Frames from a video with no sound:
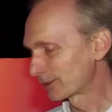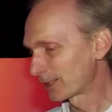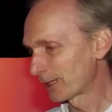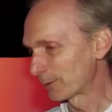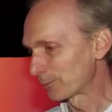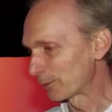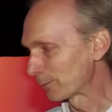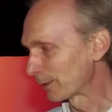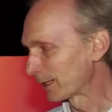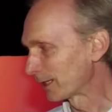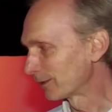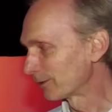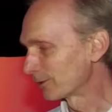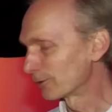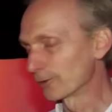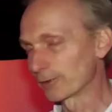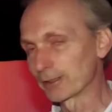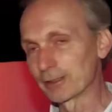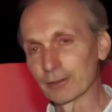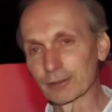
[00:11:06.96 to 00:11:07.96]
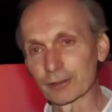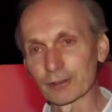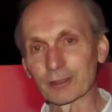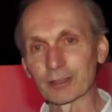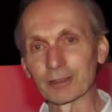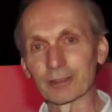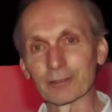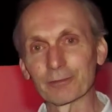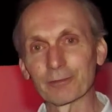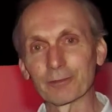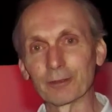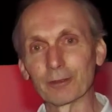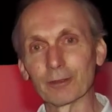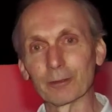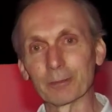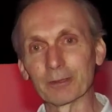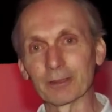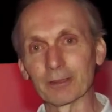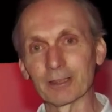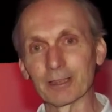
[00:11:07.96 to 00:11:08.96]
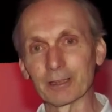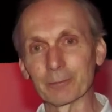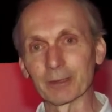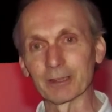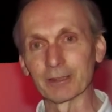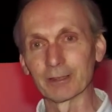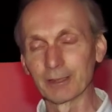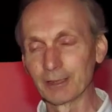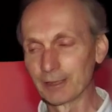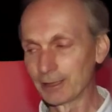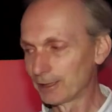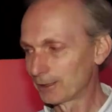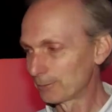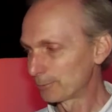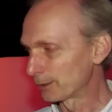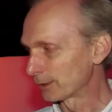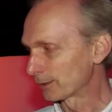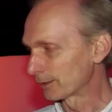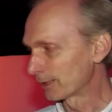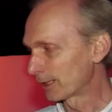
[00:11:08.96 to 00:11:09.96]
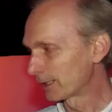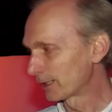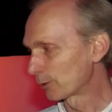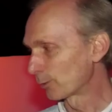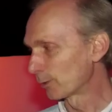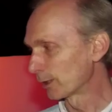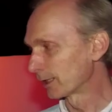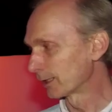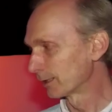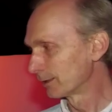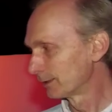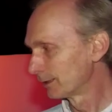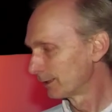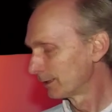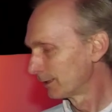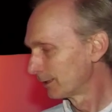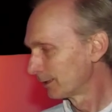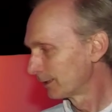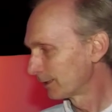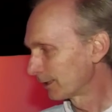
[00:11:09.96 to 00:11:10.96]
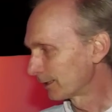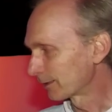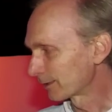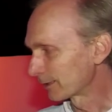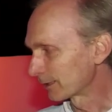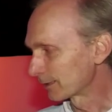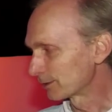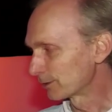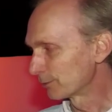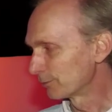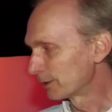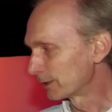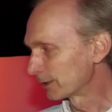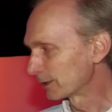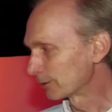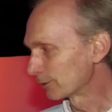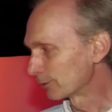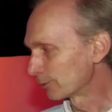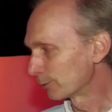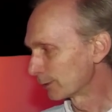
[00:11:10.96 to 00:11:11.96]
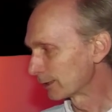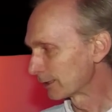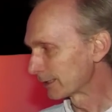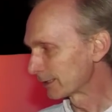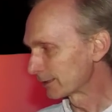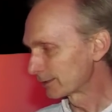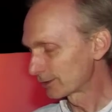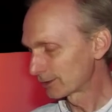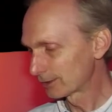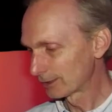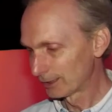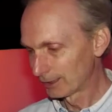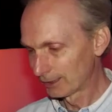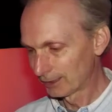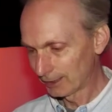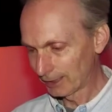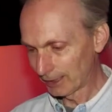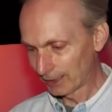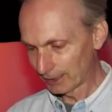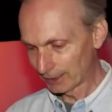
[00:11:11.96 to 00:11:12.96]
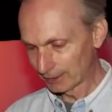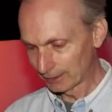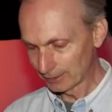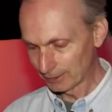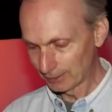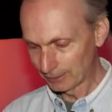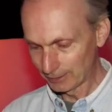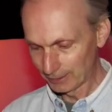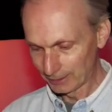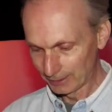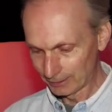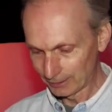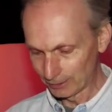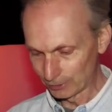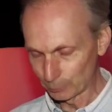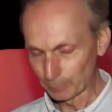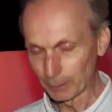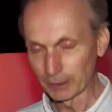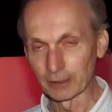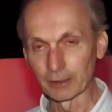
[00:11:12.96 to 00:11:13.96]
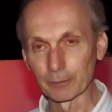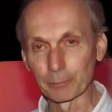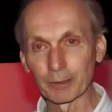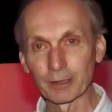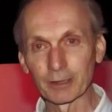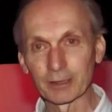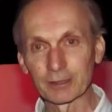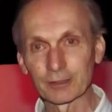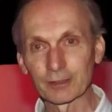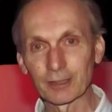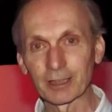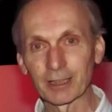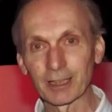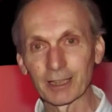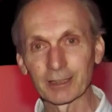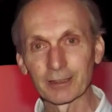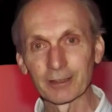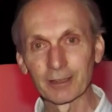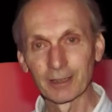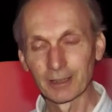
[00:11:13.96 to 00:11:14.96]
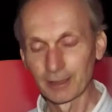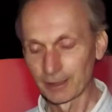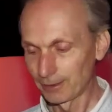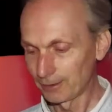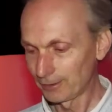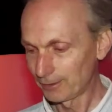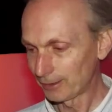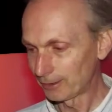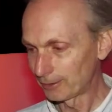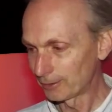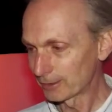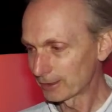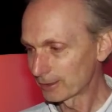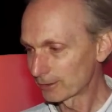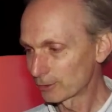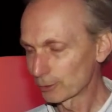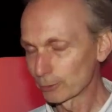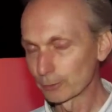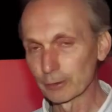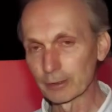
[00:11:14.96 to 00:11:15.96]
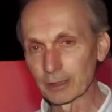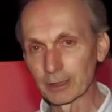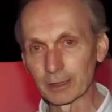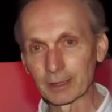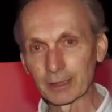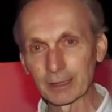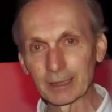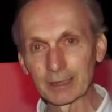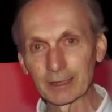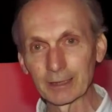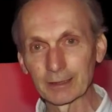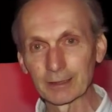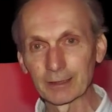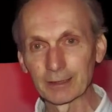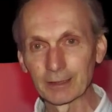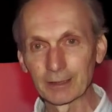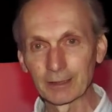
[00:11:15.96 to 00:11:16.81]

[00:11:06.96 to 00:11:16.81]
cameraman who got the Oscar for Oppenheimer. But anyway, I think it's a very good release, and despite the price tag, thoroughly enjoyed it in here.